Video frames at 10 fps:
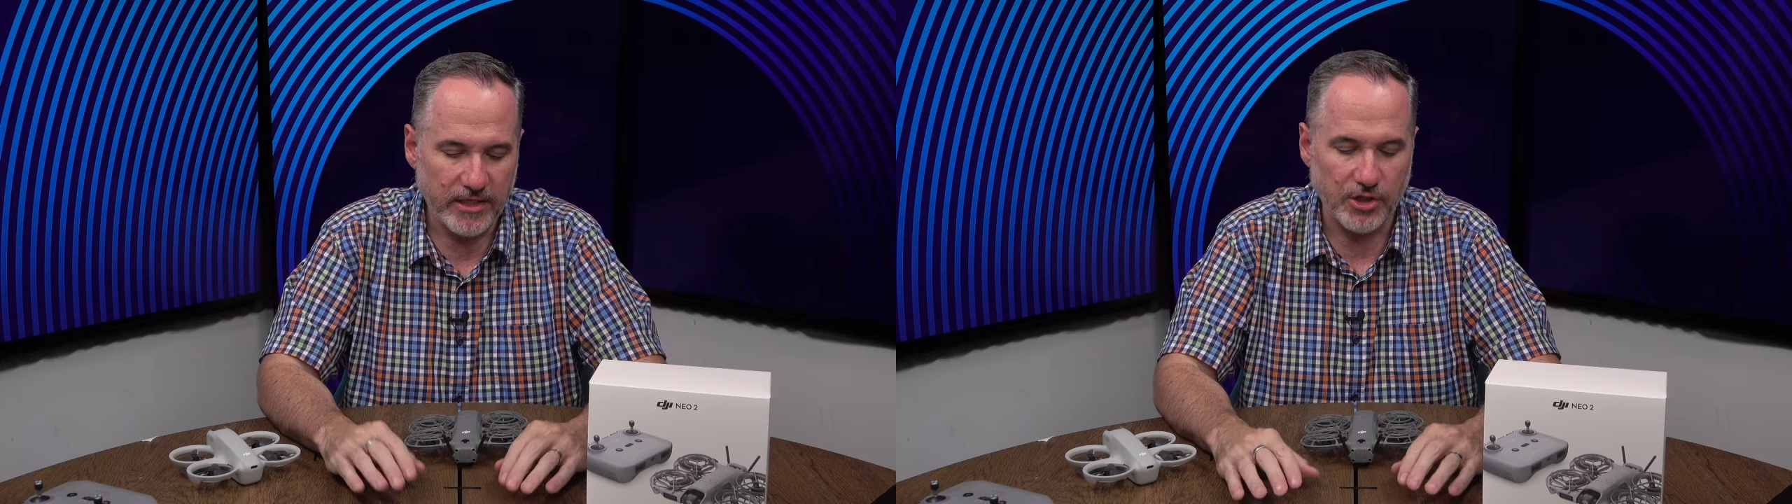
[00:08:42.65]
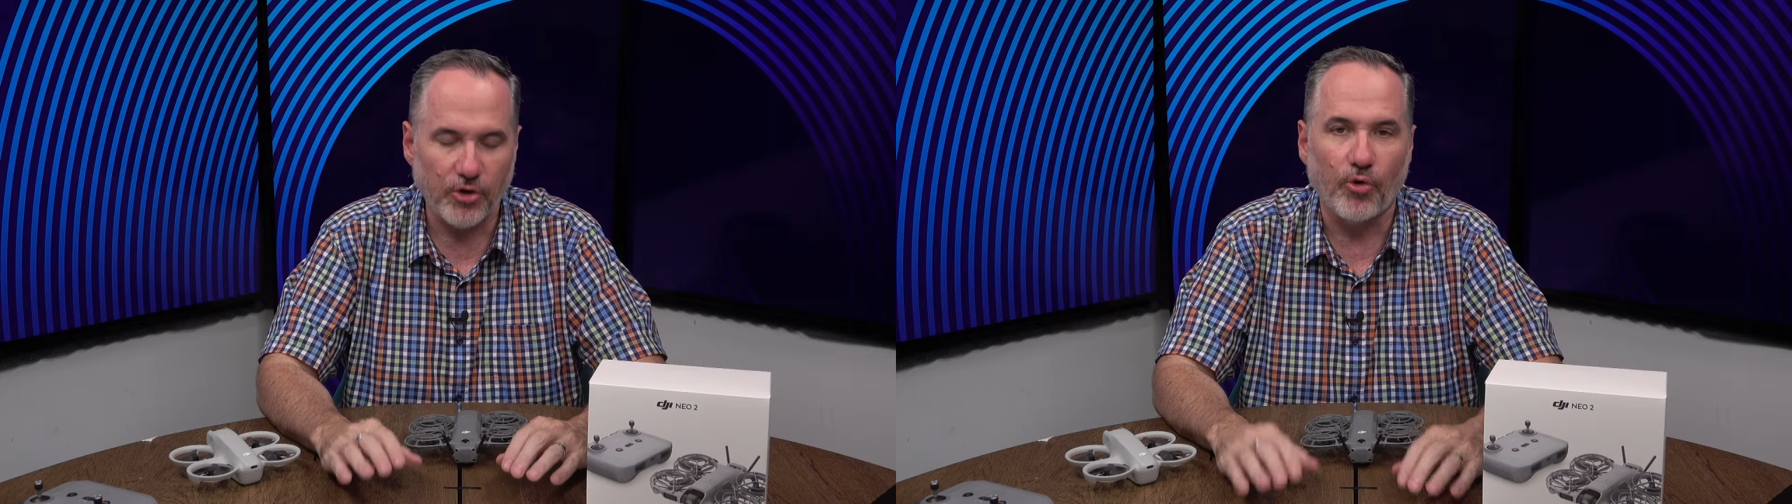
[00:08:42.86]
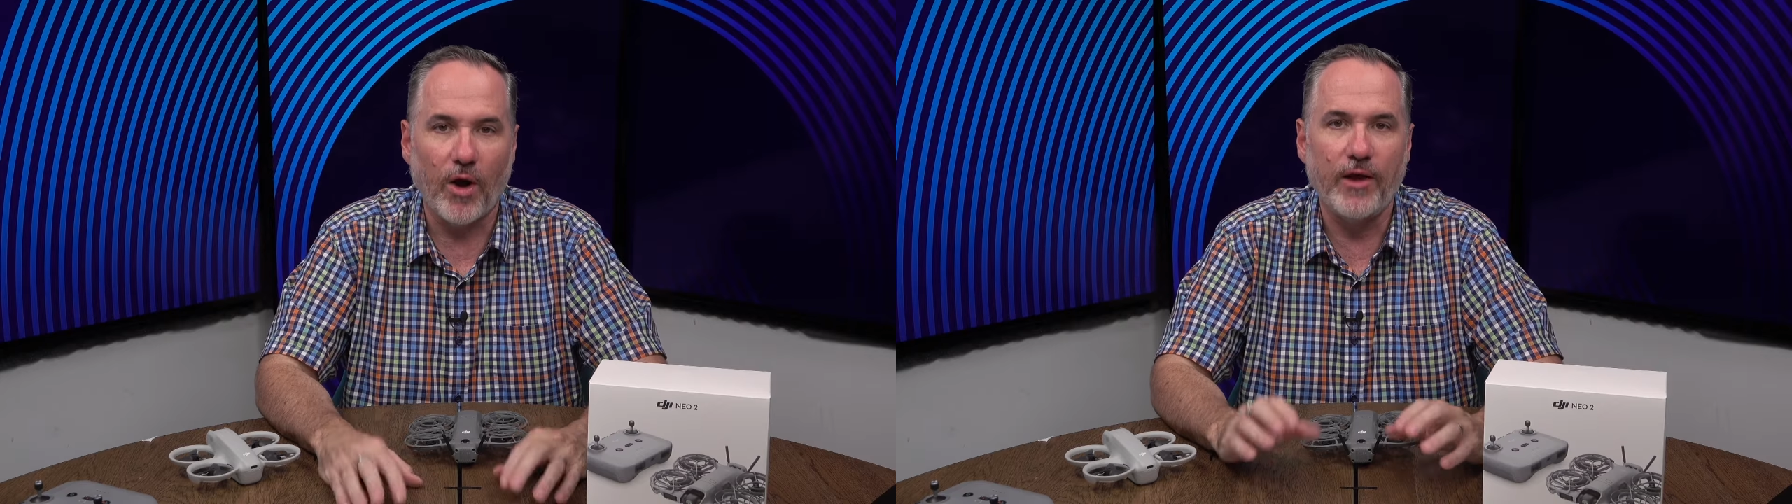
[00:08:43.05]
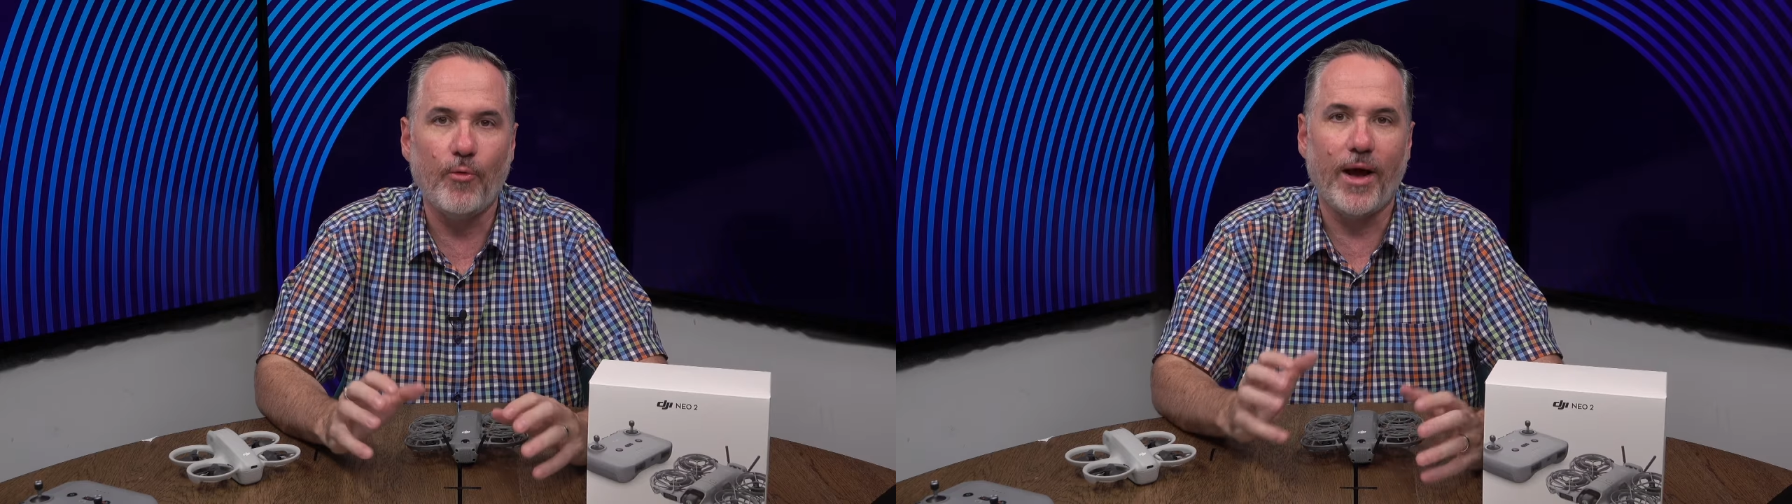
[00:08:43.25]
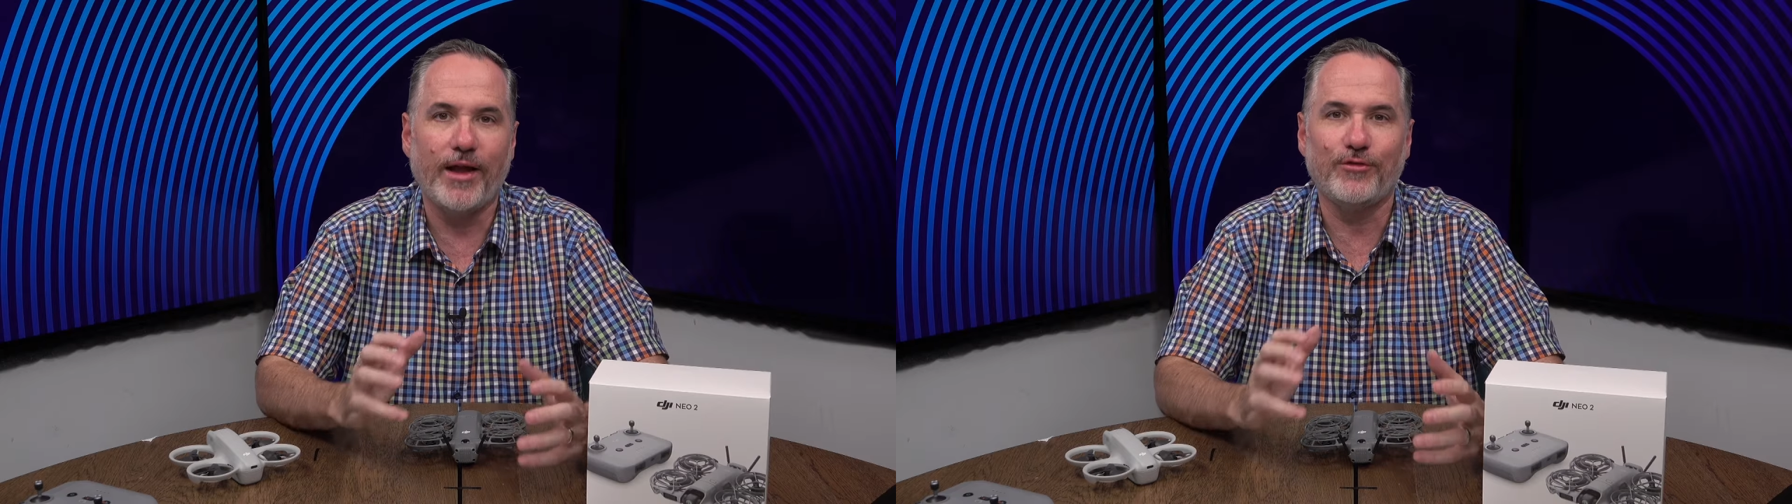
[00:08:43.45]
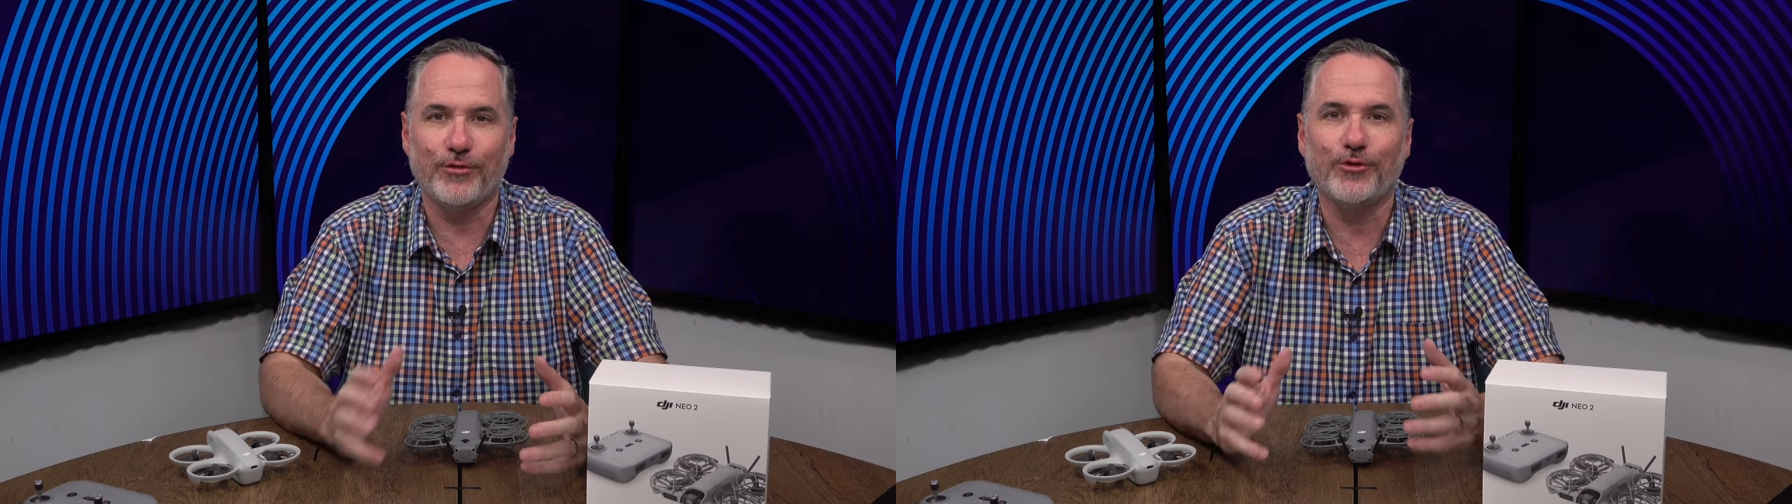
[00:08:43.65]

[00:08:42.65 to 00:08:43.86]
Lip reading: a great way to